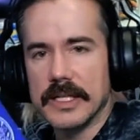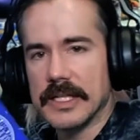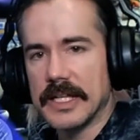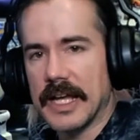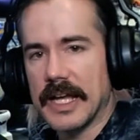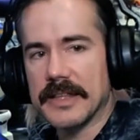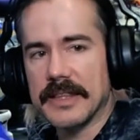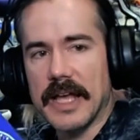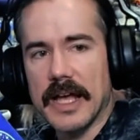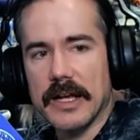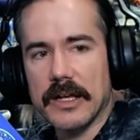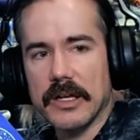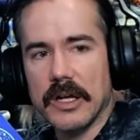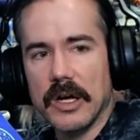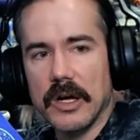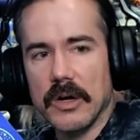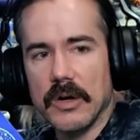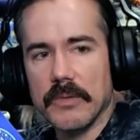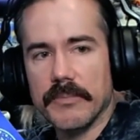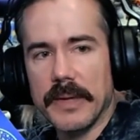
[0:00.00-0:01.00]
And that
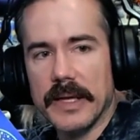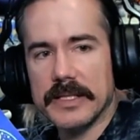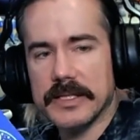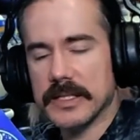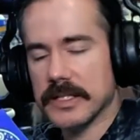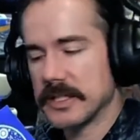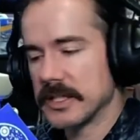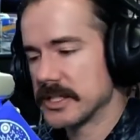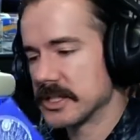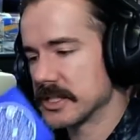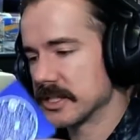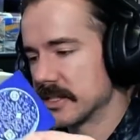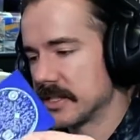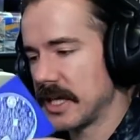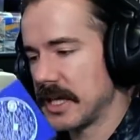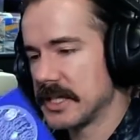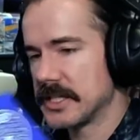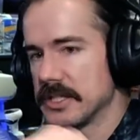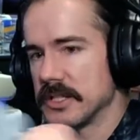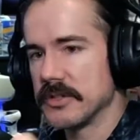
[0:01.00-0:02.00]
code basically just
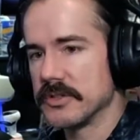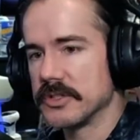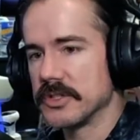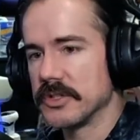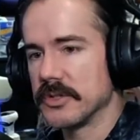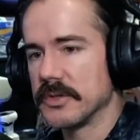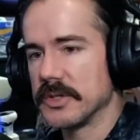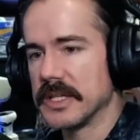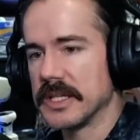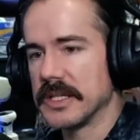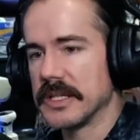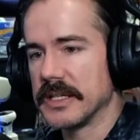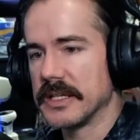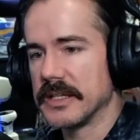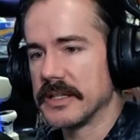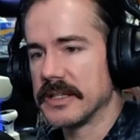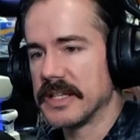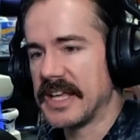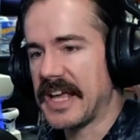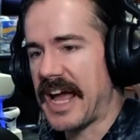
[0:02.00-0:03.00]
takes you to
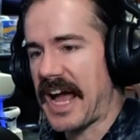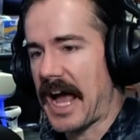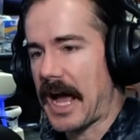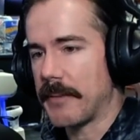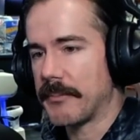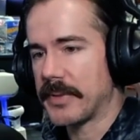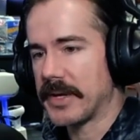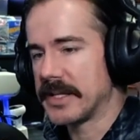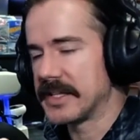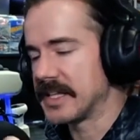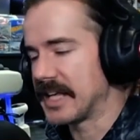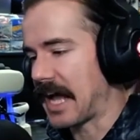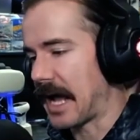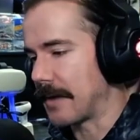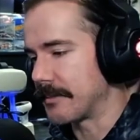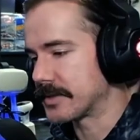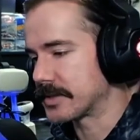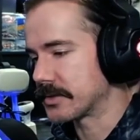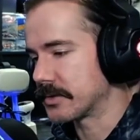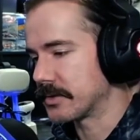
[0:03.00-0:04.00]
the app in the
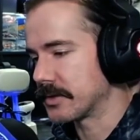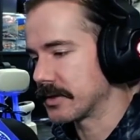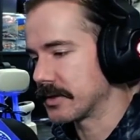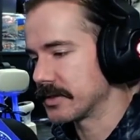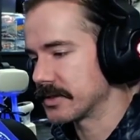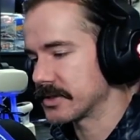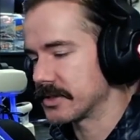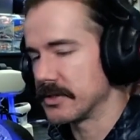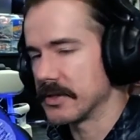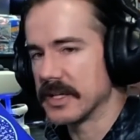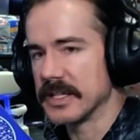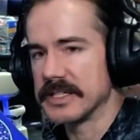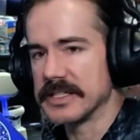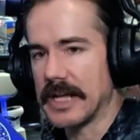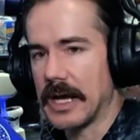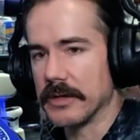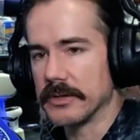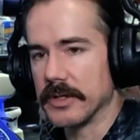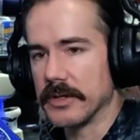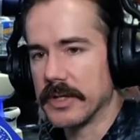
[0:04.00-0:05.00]
App Store, so you can
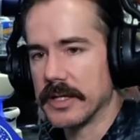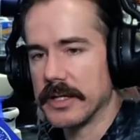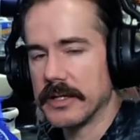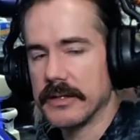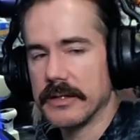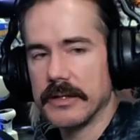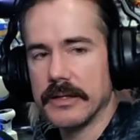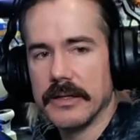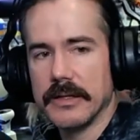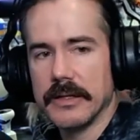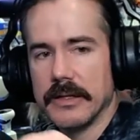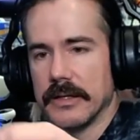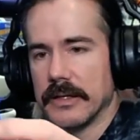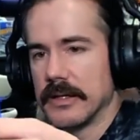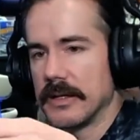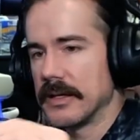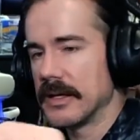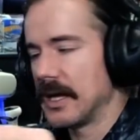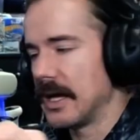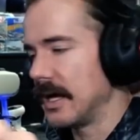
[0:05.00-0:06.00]
download it
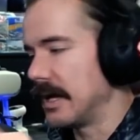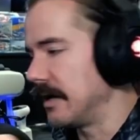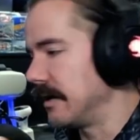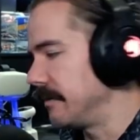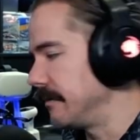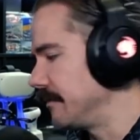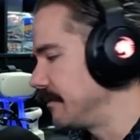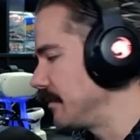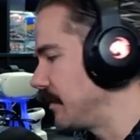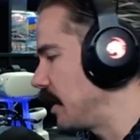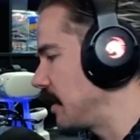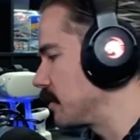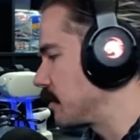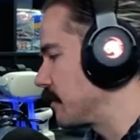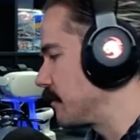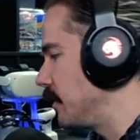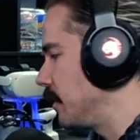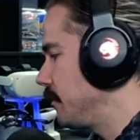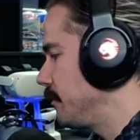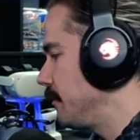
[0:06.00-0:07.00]
on your
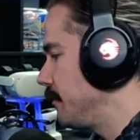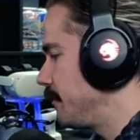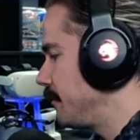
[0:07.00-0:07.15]
phone.